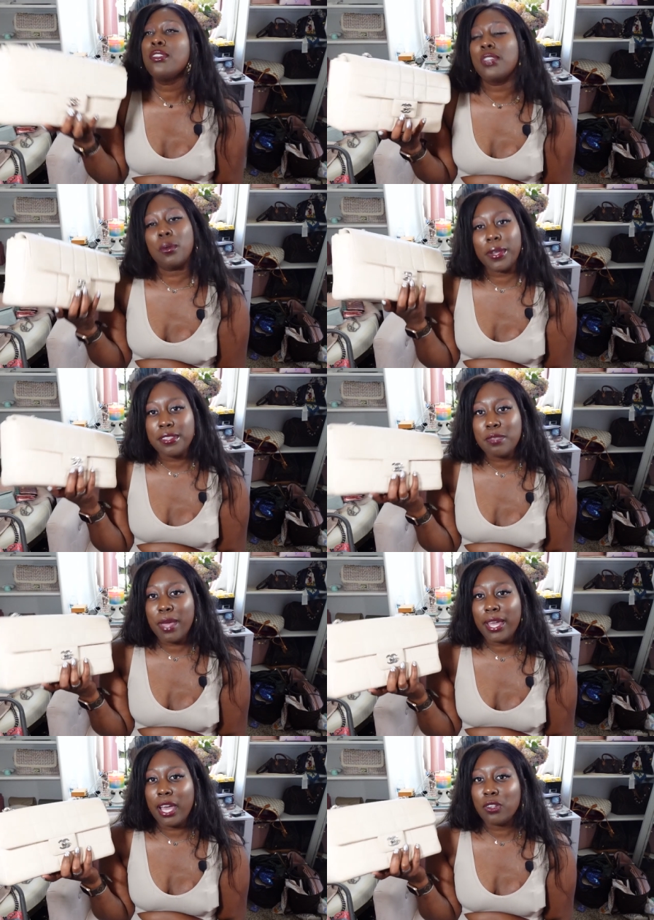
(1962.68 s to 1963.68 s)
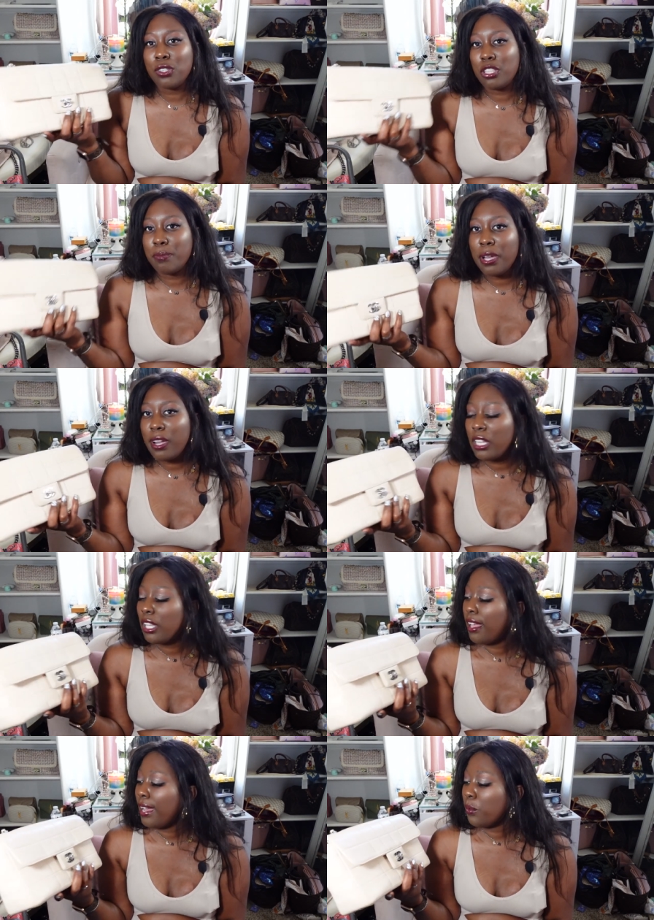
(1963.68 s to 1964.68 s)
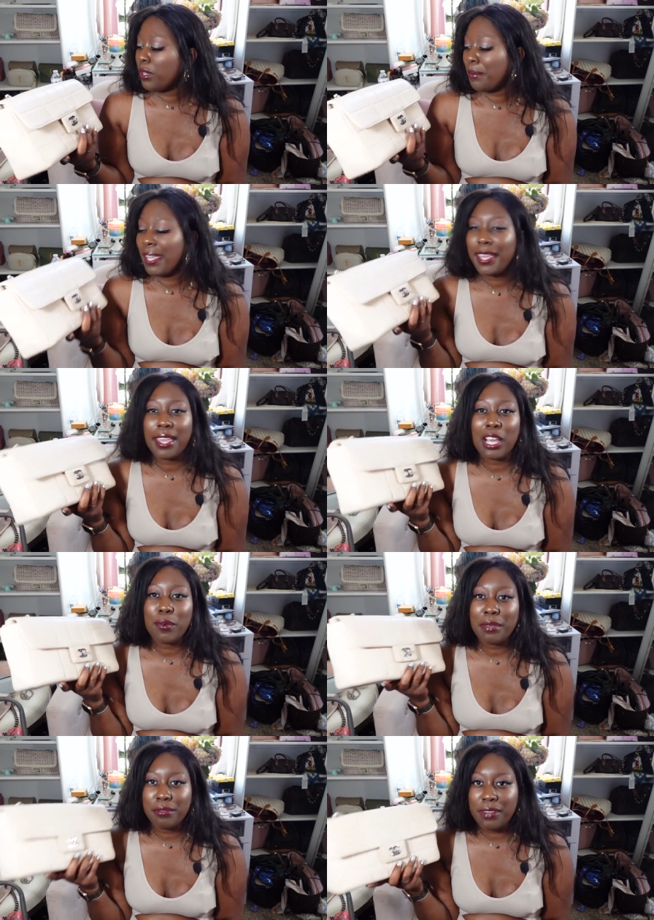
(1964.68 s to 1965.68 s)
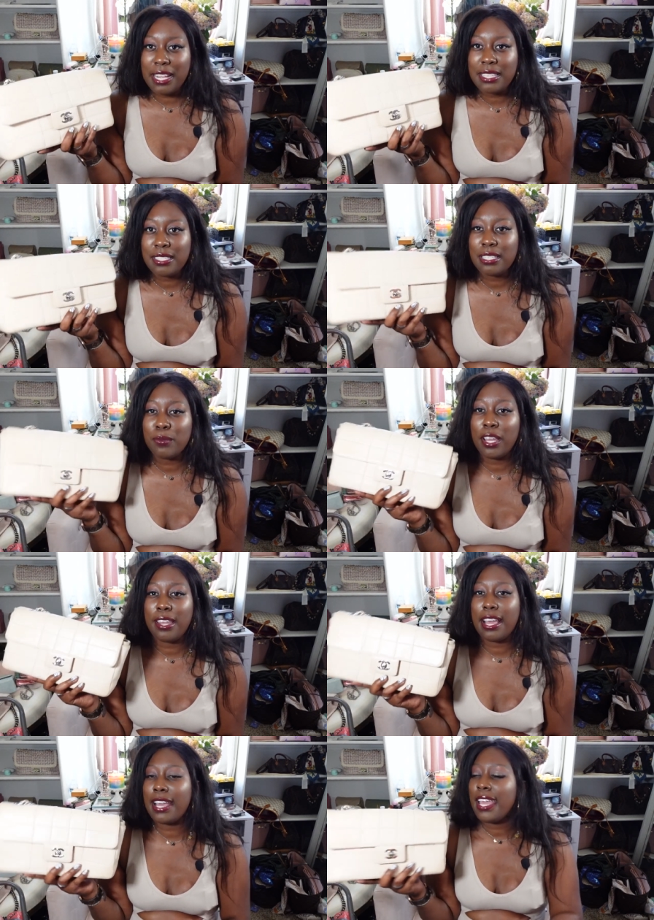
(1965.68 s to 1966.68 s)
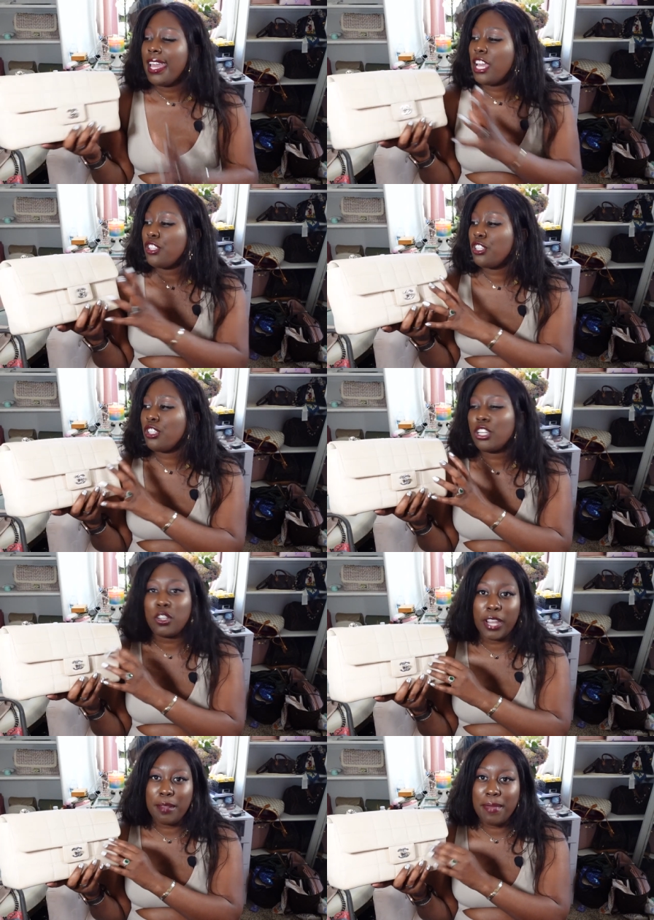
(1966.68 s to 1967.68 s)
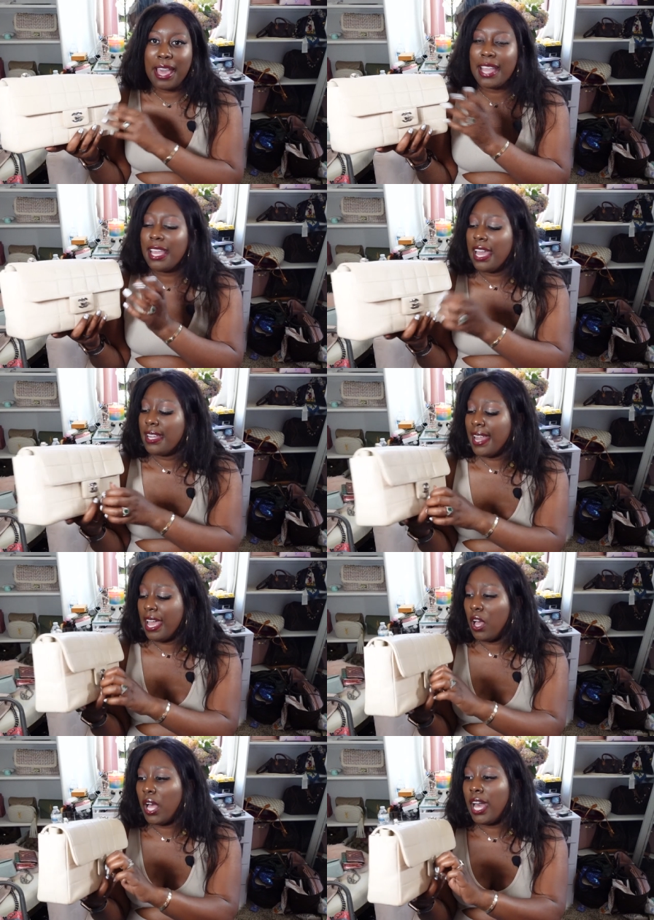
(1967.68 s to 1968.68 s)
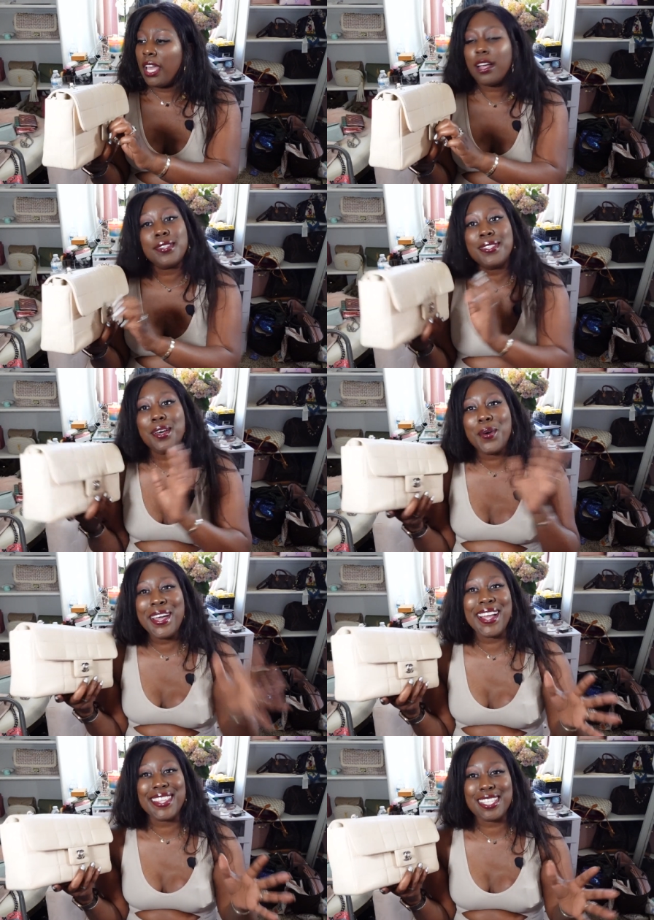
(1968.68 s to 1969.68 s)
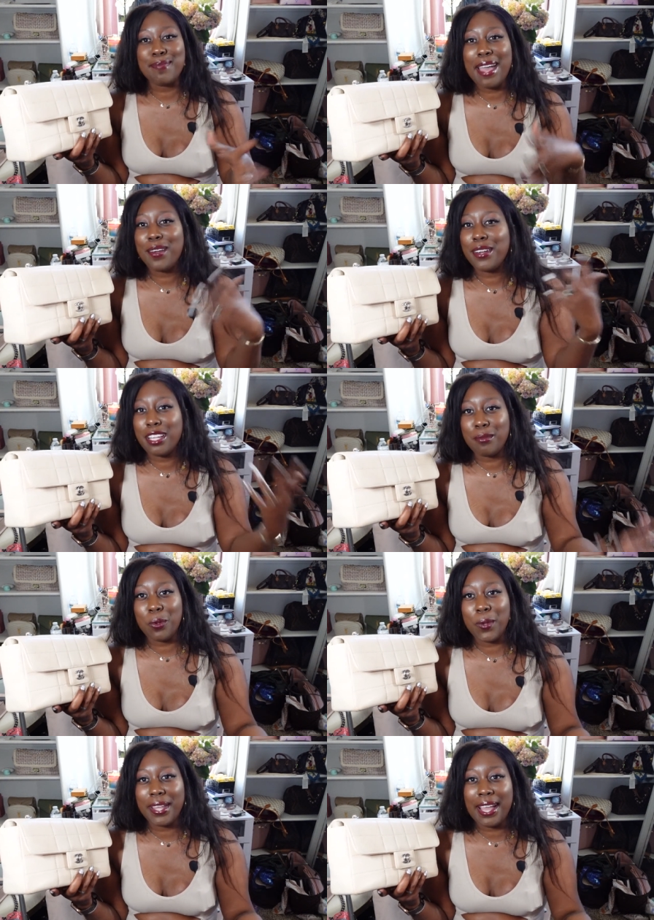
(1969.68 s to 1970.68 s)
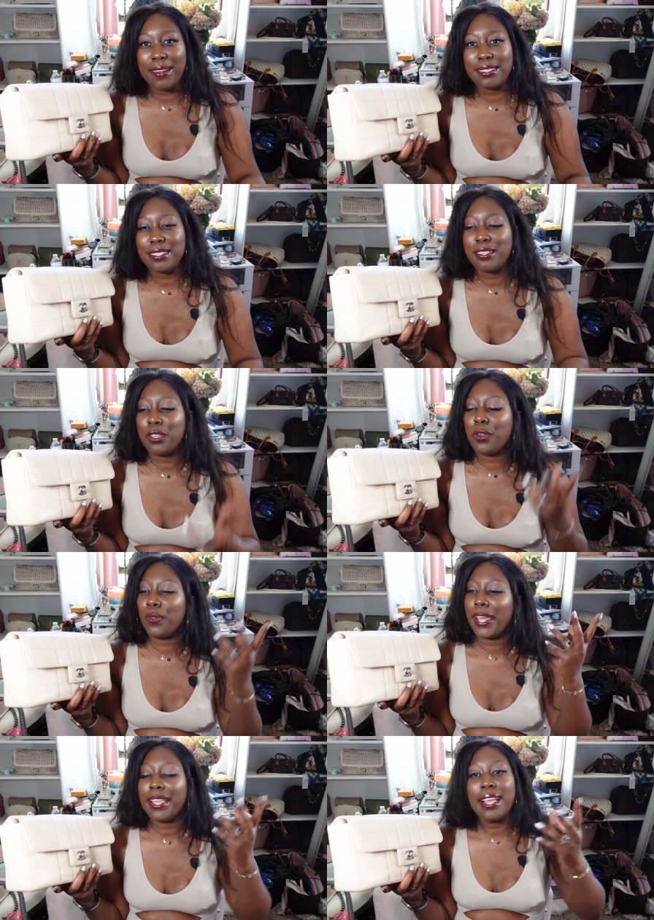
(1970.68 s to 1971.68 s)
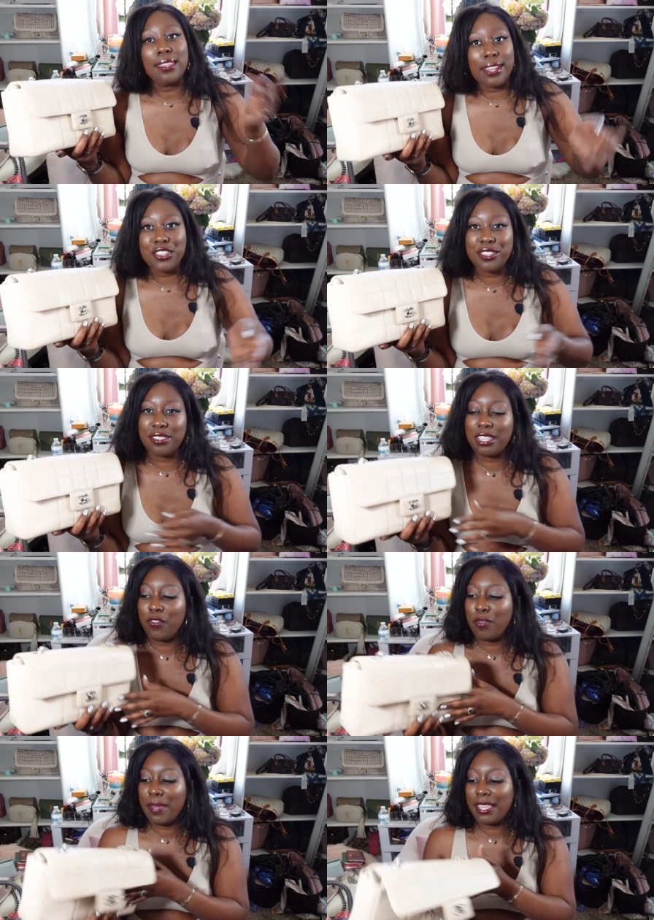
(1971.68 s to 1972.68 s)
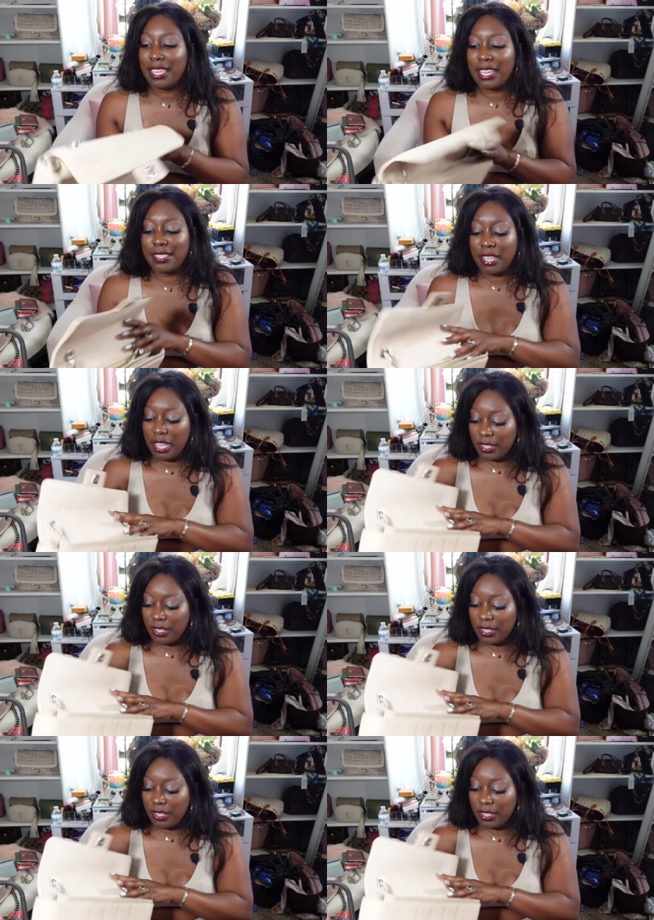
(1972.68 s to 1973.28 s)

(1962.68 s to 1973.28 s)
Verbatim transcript: So I wear this bag out to the bar a lot when I'm hanging out with my friends and whatnot. It's just a great bag. Now, I also wear this bag when I'm going out to like lunches and stuff with my kids.